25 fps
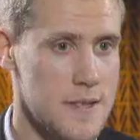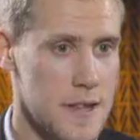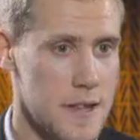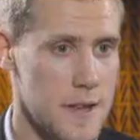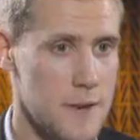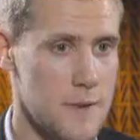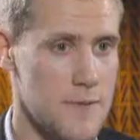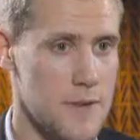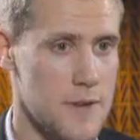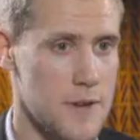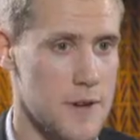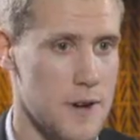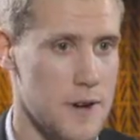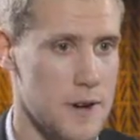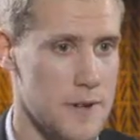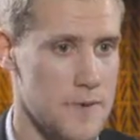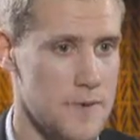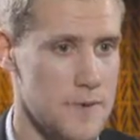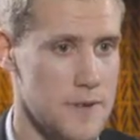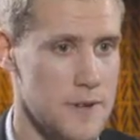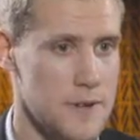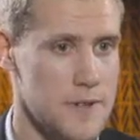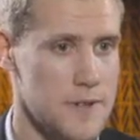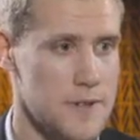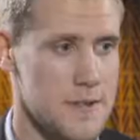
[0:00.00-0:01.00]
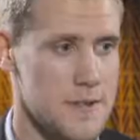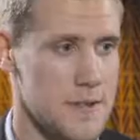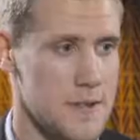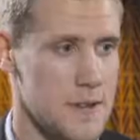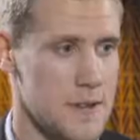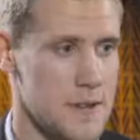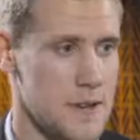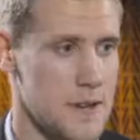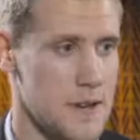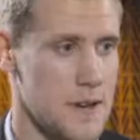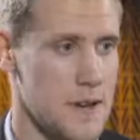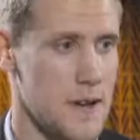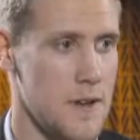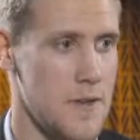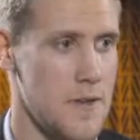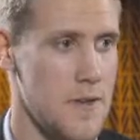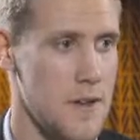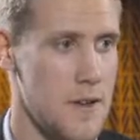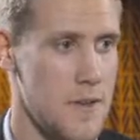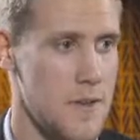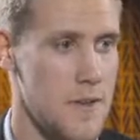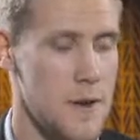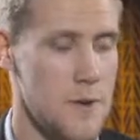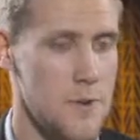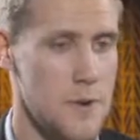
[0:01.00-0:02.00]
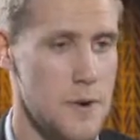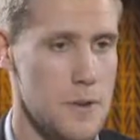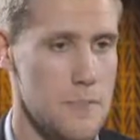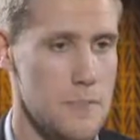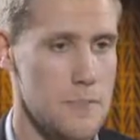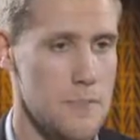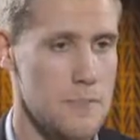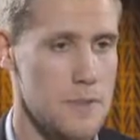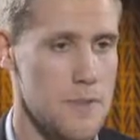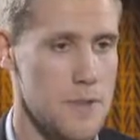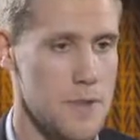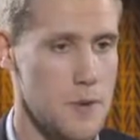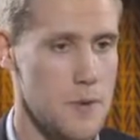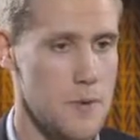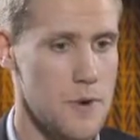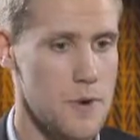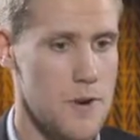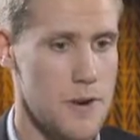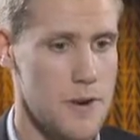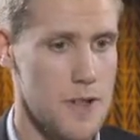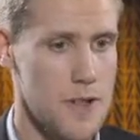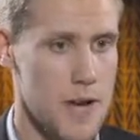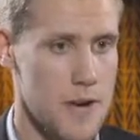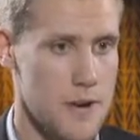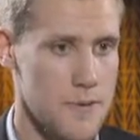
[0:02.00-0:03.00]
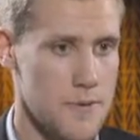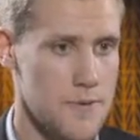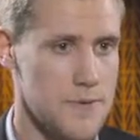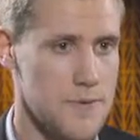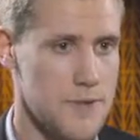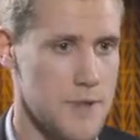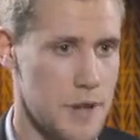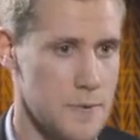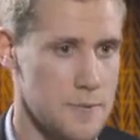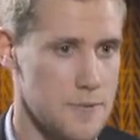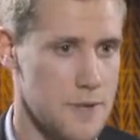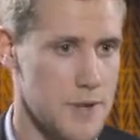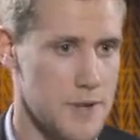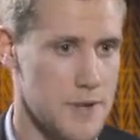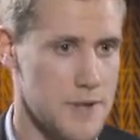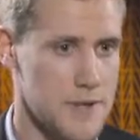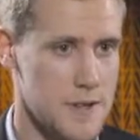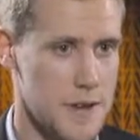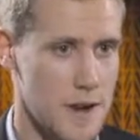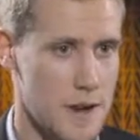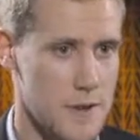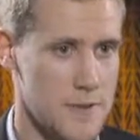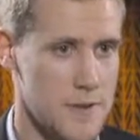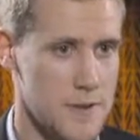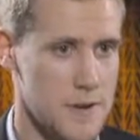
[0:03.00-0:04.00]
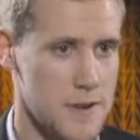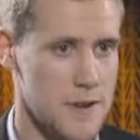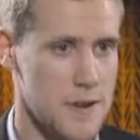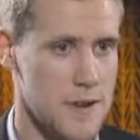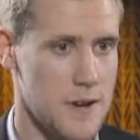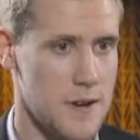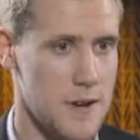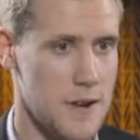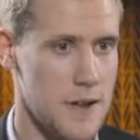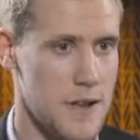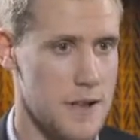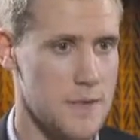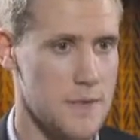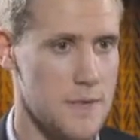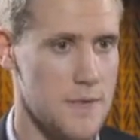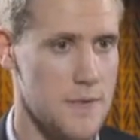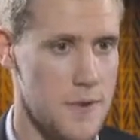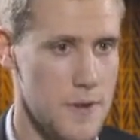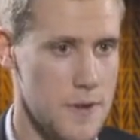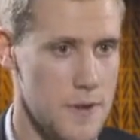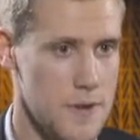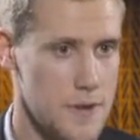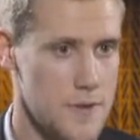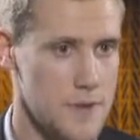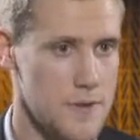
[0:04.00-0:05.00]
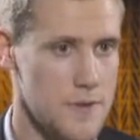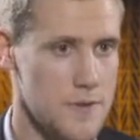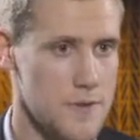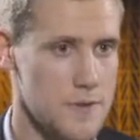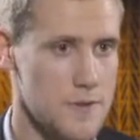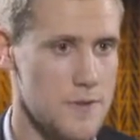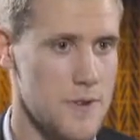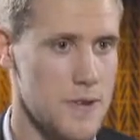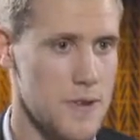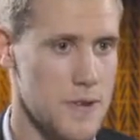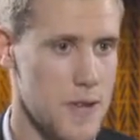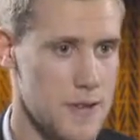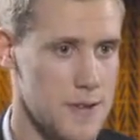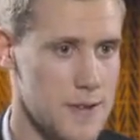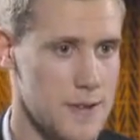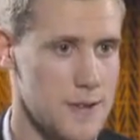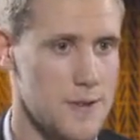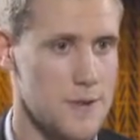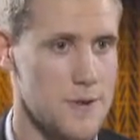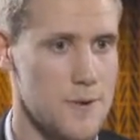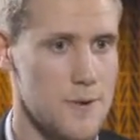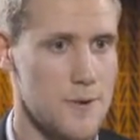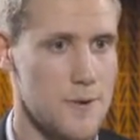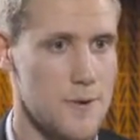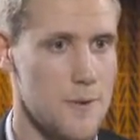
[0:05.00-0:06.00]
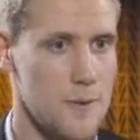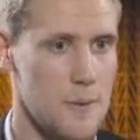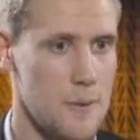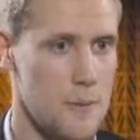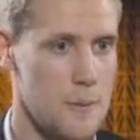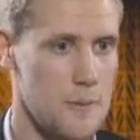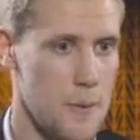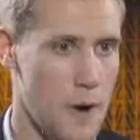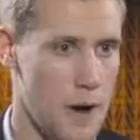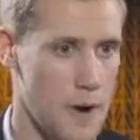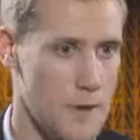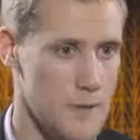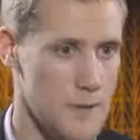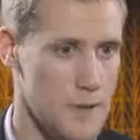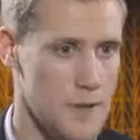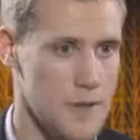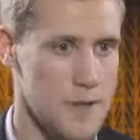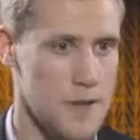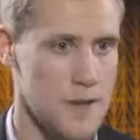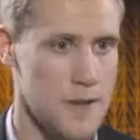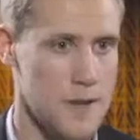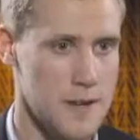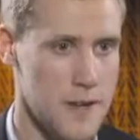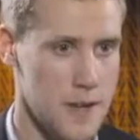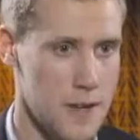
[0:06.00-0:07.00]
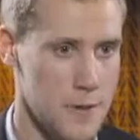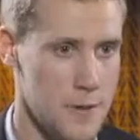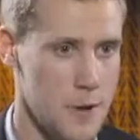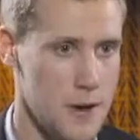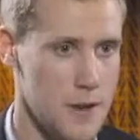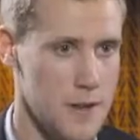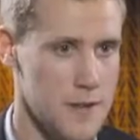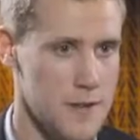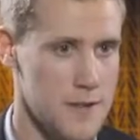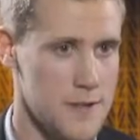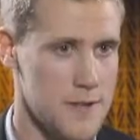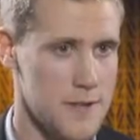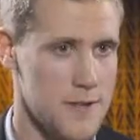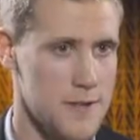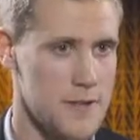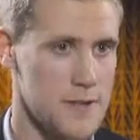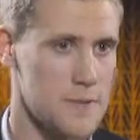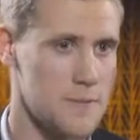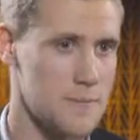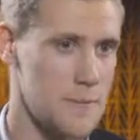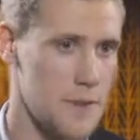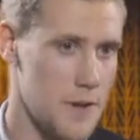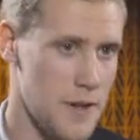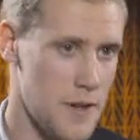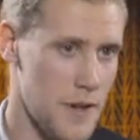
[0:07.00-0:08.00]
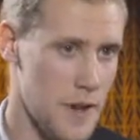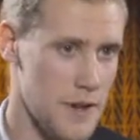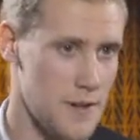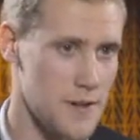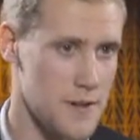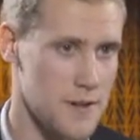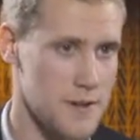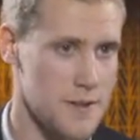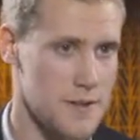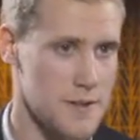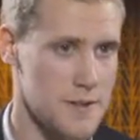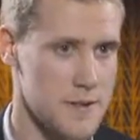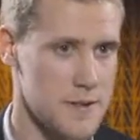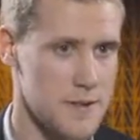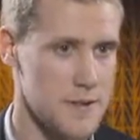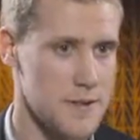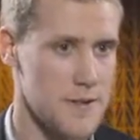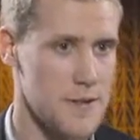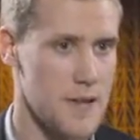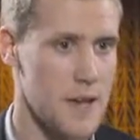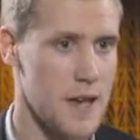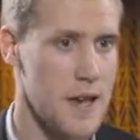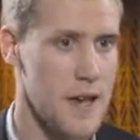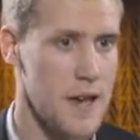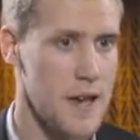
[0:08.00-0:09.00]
day of the conference, there were a lot of subjects covered and a lot of issues related to poverty, inequalities, precariousness.